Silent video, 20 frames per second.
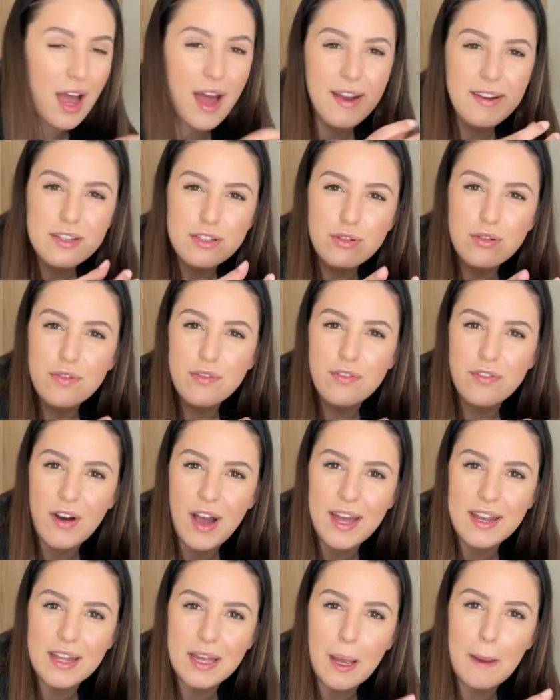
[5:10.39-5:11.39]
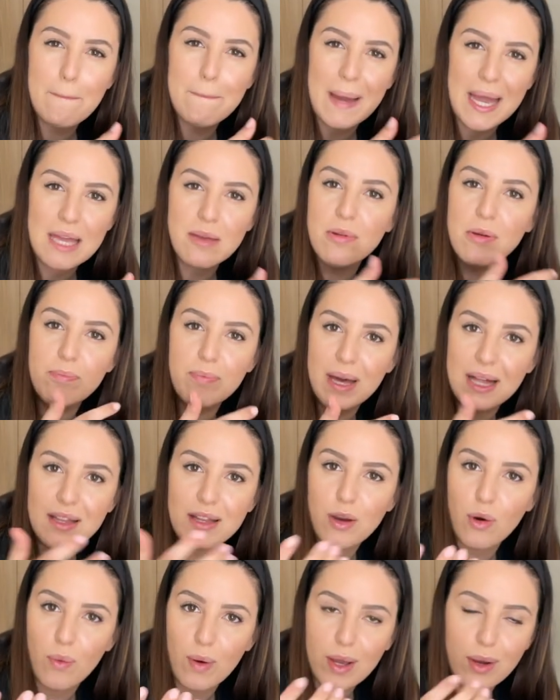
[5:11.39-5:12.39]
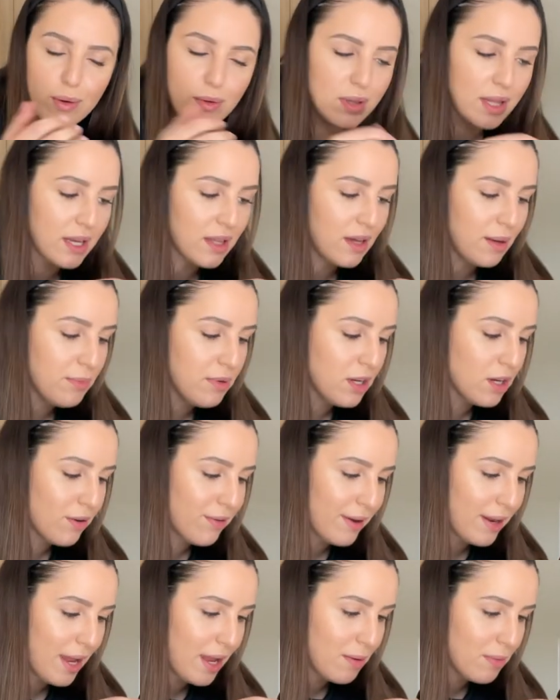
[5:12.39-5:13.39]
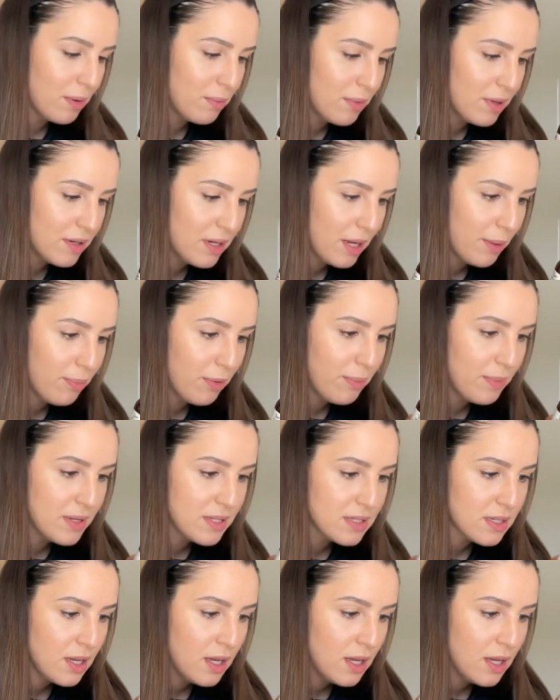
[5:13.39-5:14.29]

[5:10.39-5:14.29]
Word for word: I, just couldn't find like a baby belly oil. Like I'm going to create one one day, I promise.